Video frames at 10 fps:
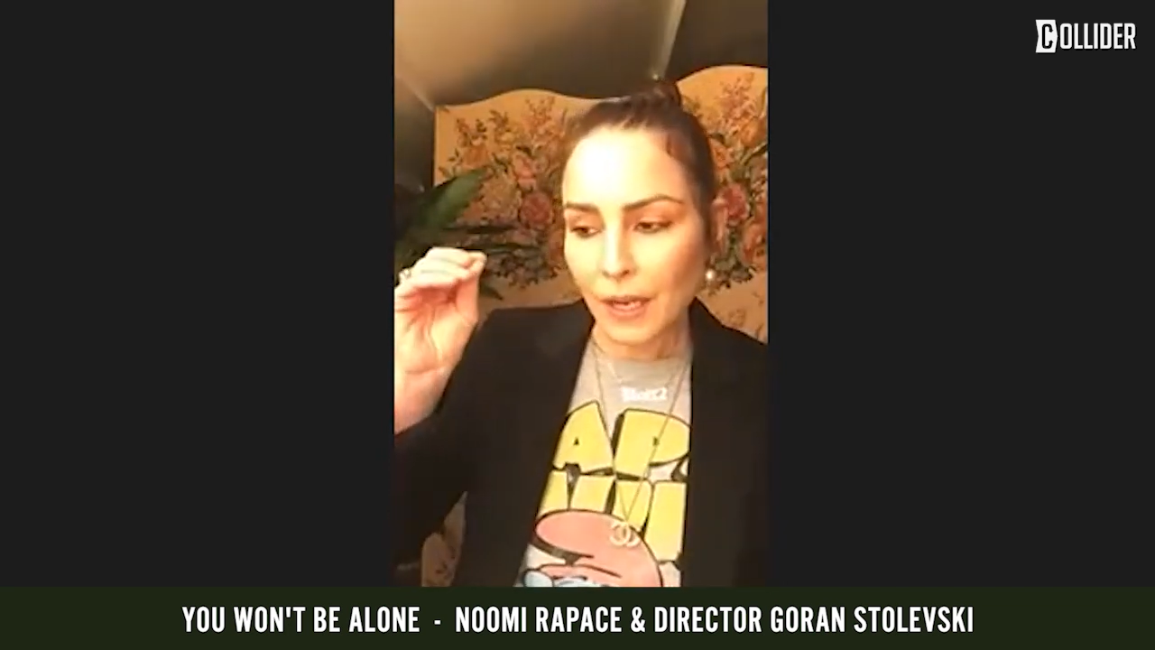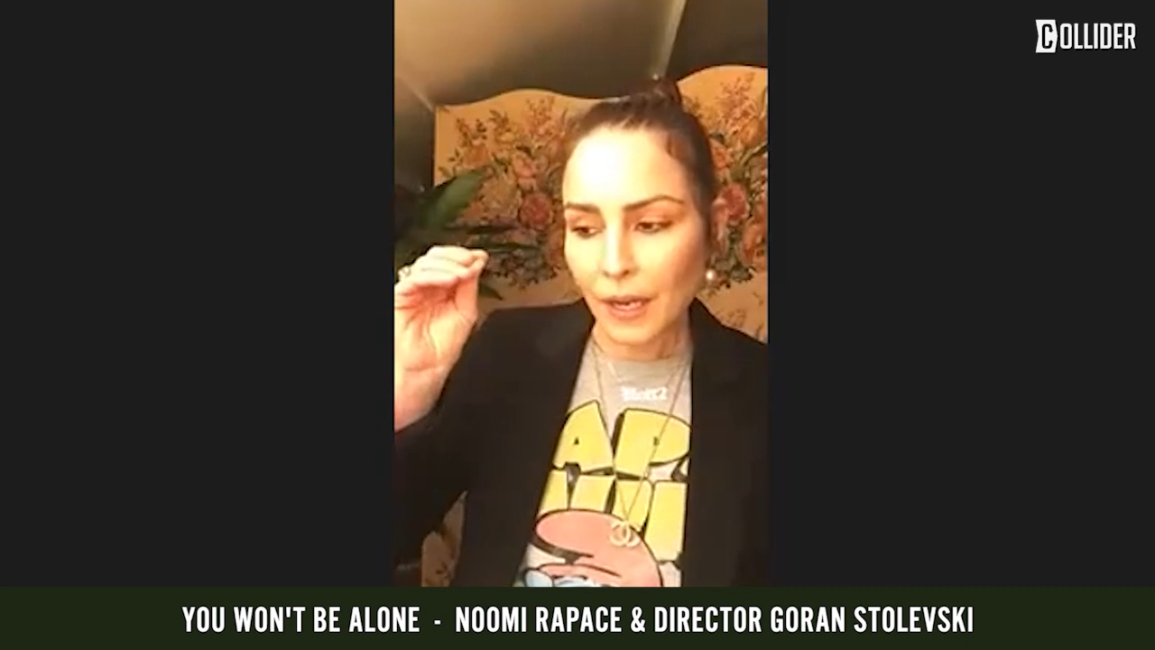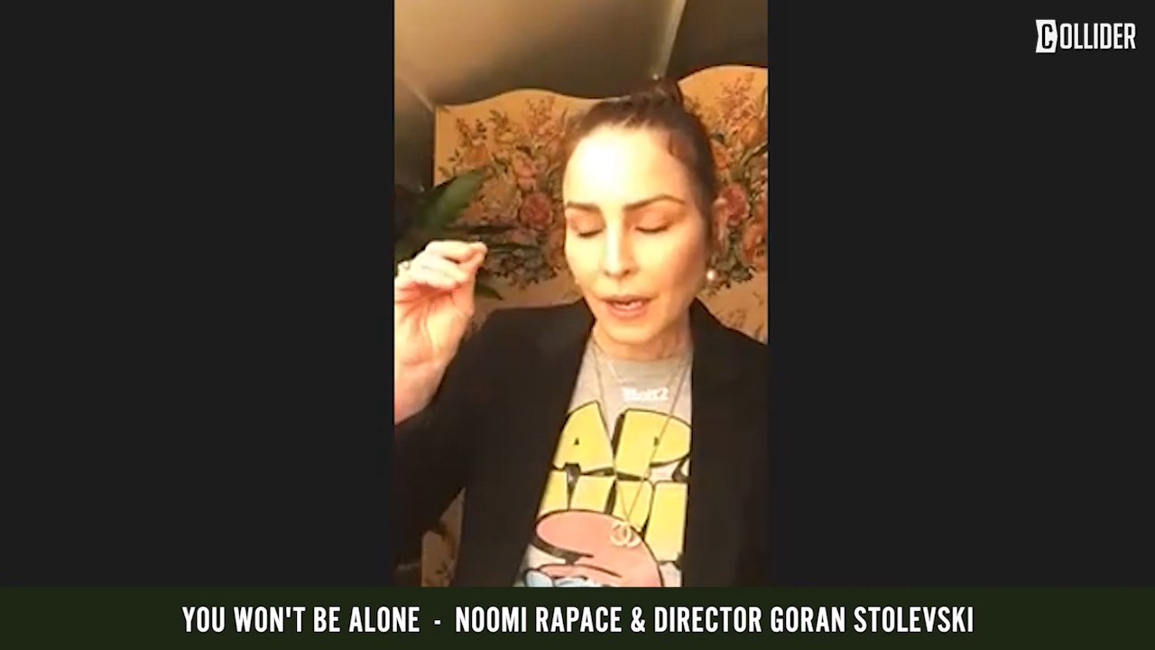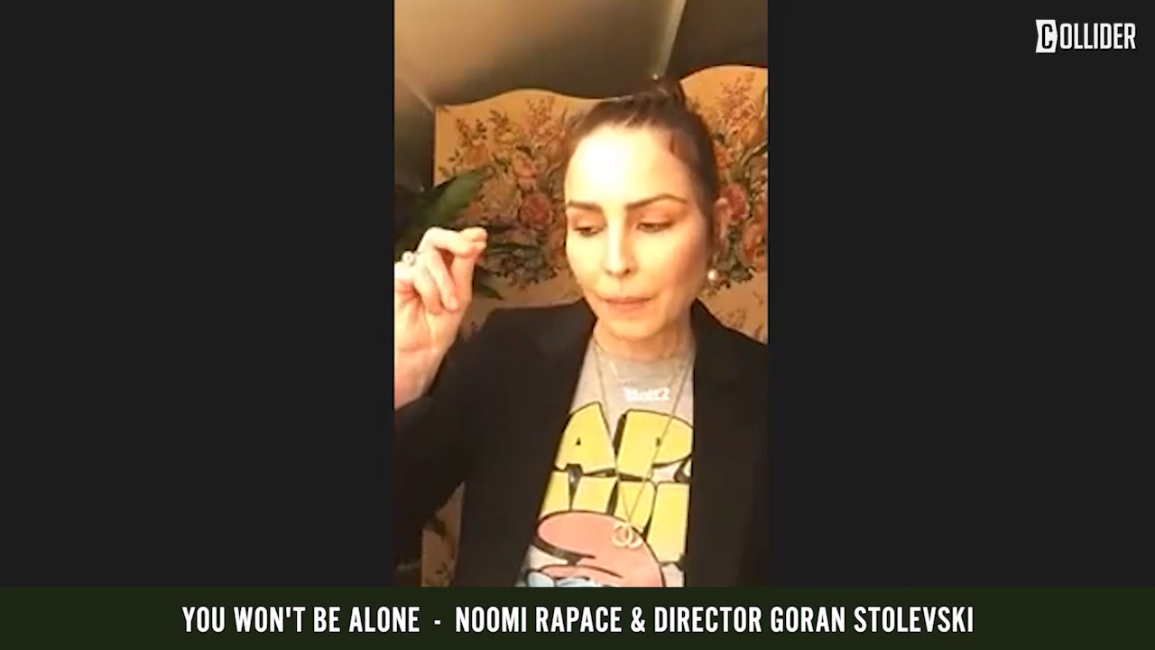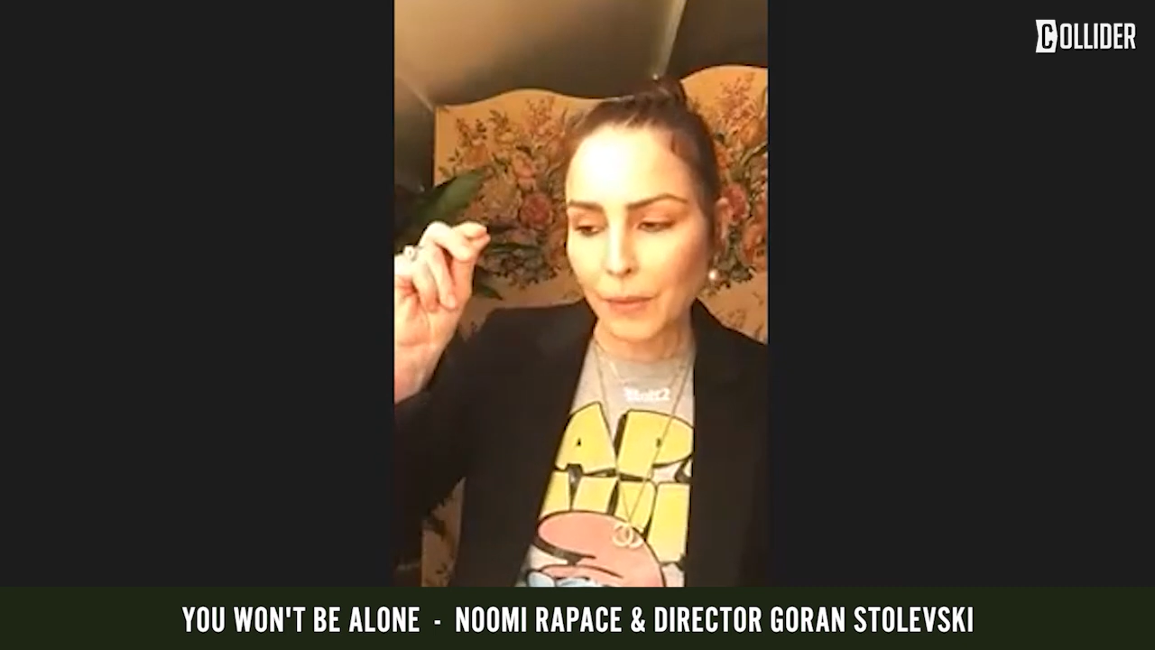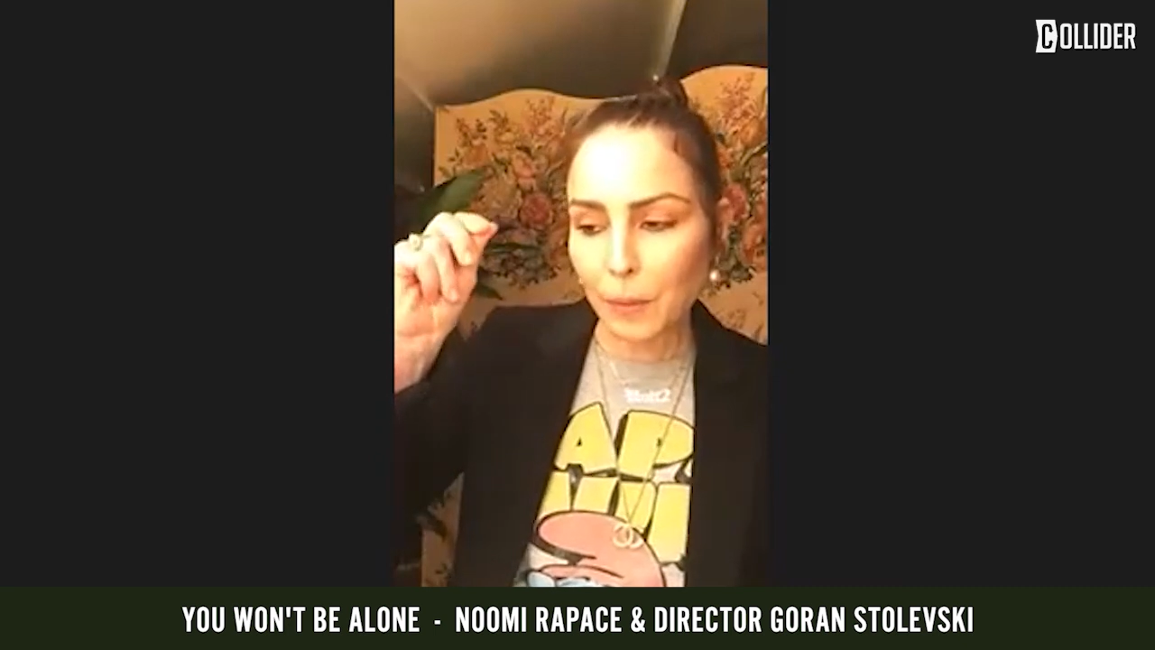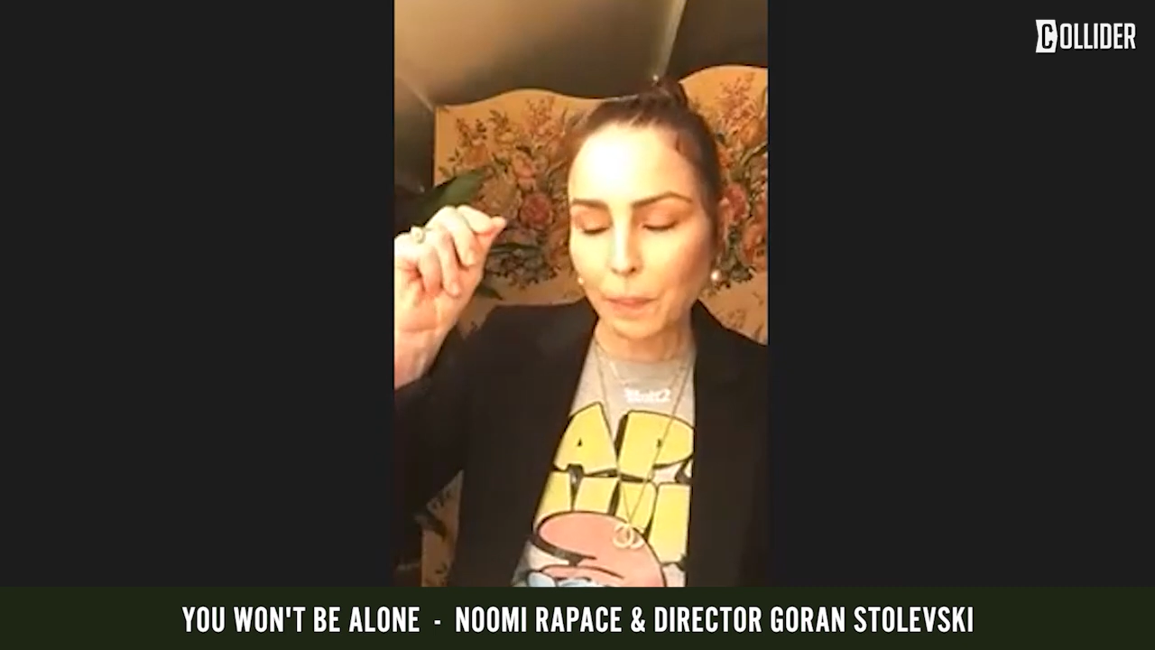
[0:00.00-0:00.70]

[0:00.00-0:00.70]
um, you